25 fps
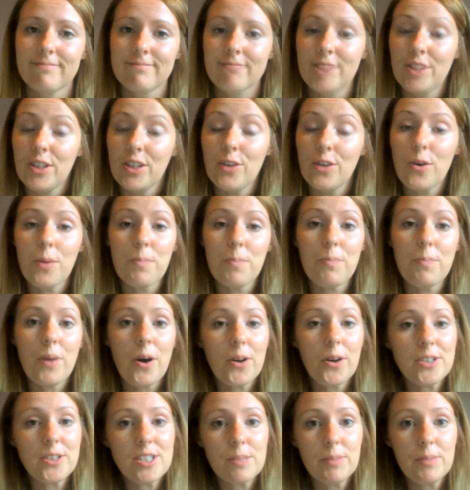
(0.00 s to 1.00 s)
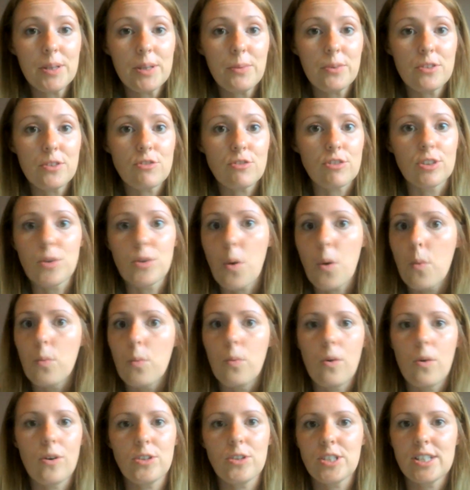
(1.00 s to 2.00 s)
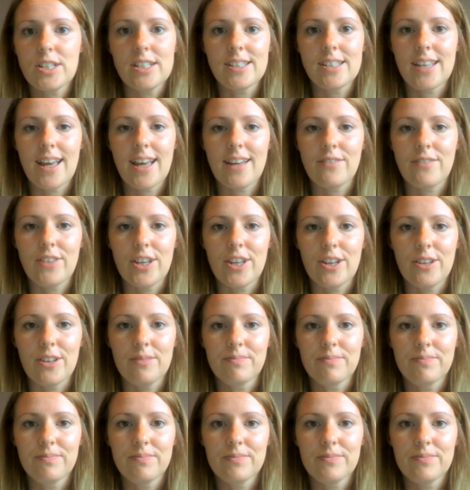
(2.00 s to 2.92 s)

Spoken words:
You're possibly wondering, what is a head of year?